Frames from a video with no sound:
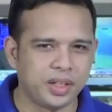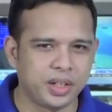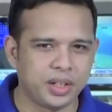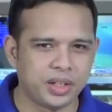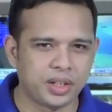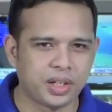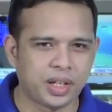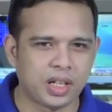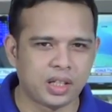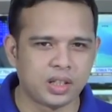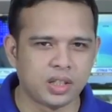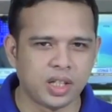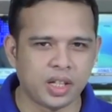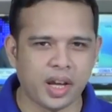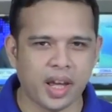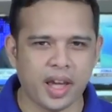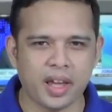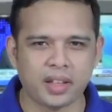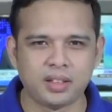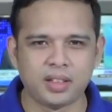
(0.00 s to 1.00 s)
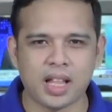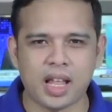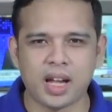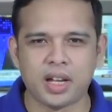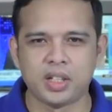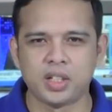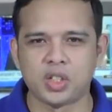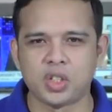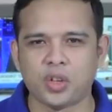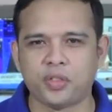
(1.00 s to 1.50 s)
Here are the
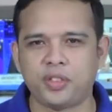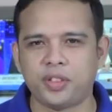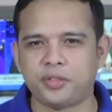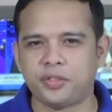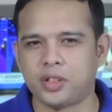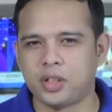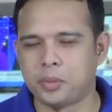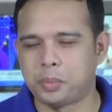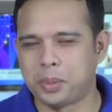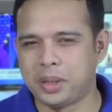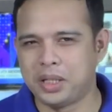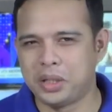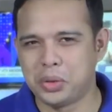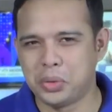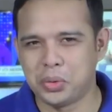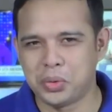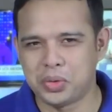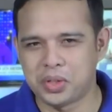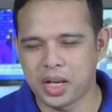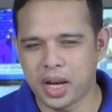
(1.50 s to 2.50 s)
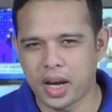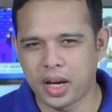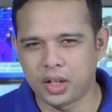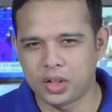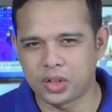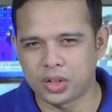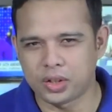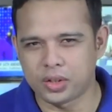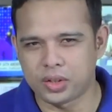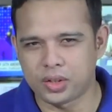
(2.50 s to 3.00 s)
headlines of the Philippine News
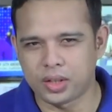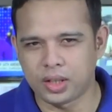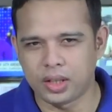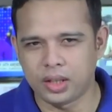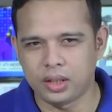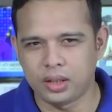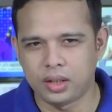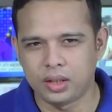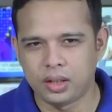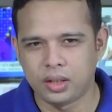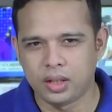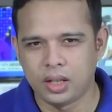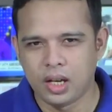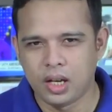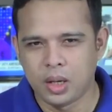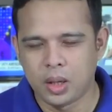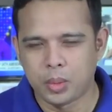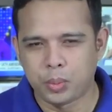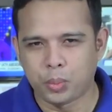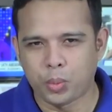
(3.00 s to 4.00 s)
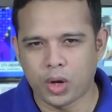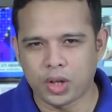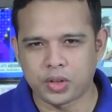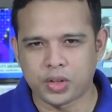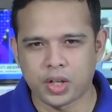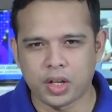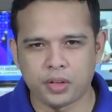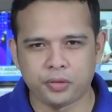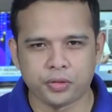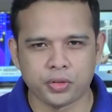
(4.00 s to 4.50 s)
Agency.
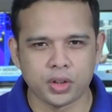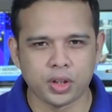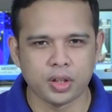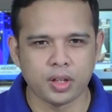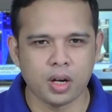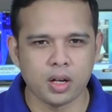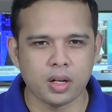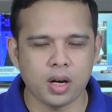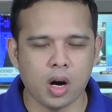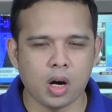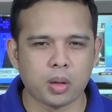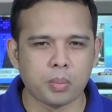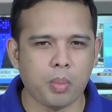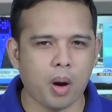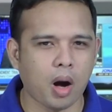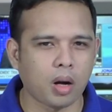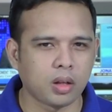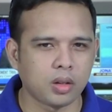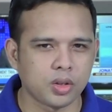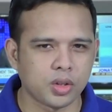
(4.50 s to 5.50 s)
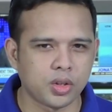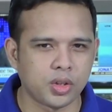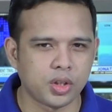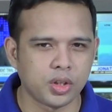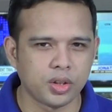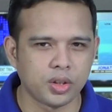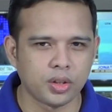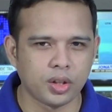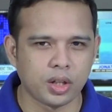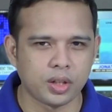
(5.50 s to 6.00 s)
President Ferdinand R. Marcos
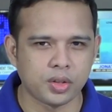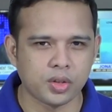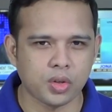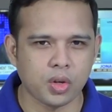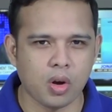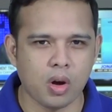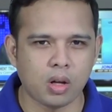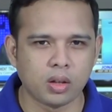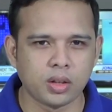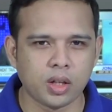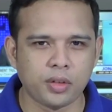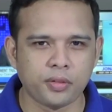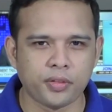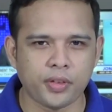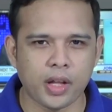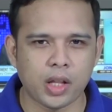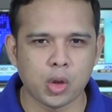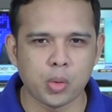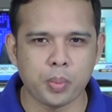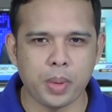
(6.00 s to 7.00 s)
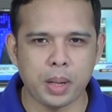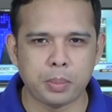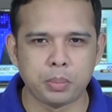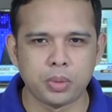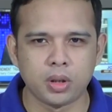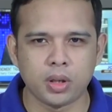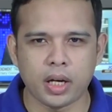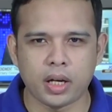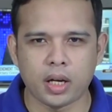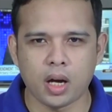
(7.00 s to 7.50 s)
Jr. has called on fellow
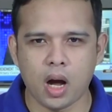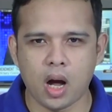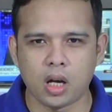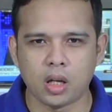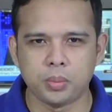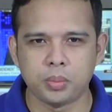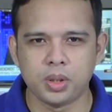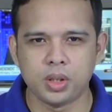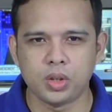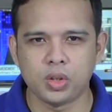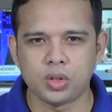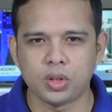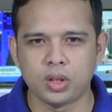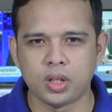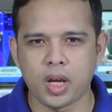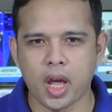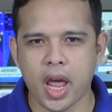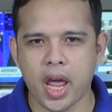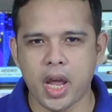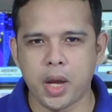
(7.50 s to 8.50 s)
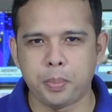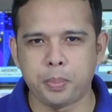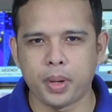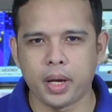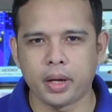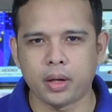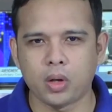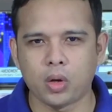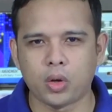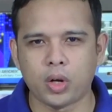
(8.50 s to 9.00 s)
member economies in the
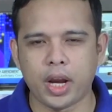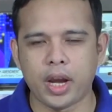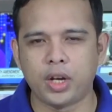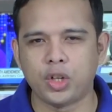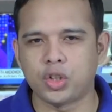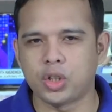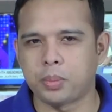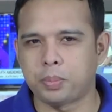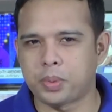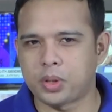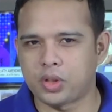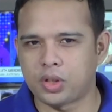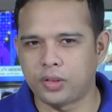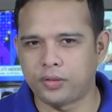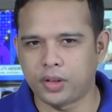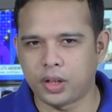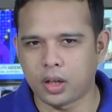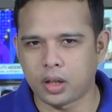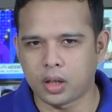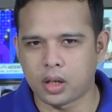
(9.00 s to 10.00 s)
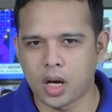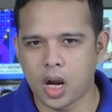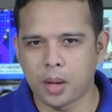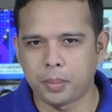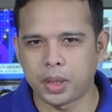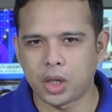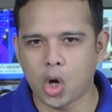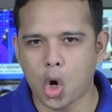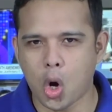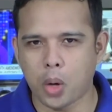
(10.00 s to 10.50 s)
APEC or Asia-Pacific
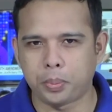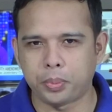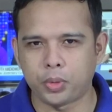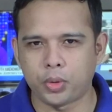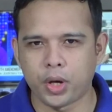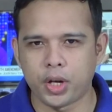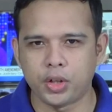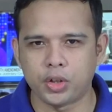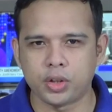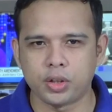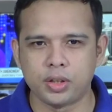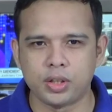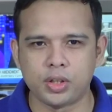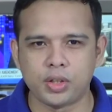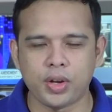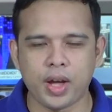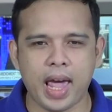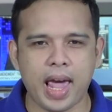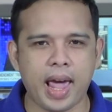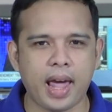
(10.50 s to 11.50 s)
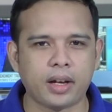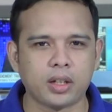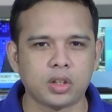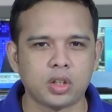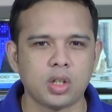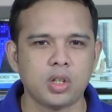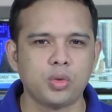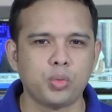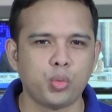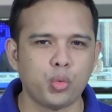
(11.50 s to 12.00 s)
Economic Cooperation to
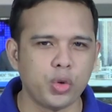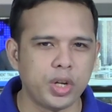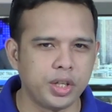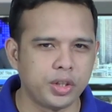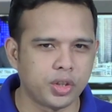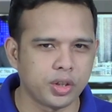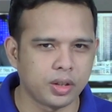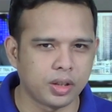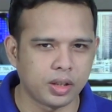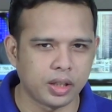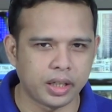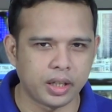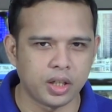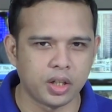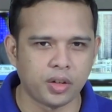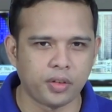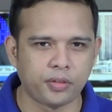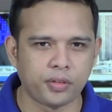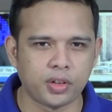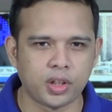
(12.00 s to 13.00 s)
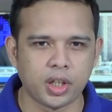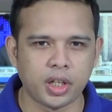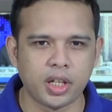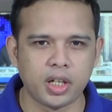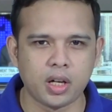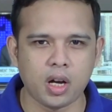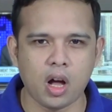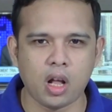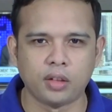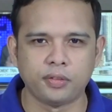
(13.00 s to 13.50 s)
act regionally in averting
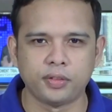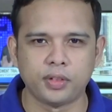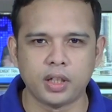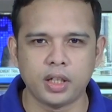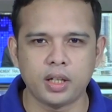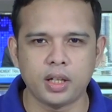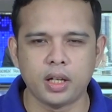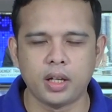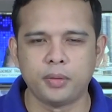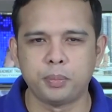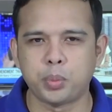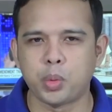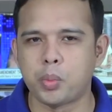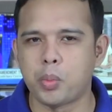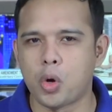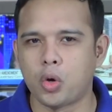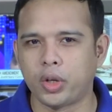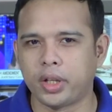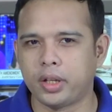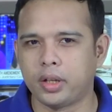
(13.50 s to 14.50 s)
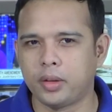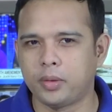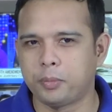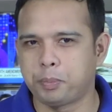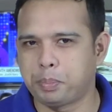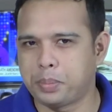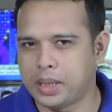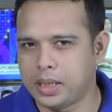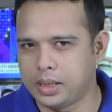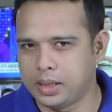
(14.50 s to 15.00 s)
conflict and promoting
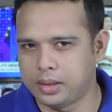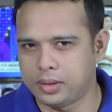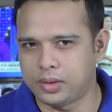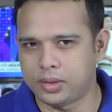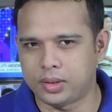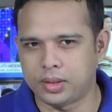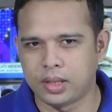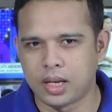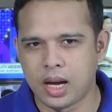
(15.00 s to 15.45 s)
peace.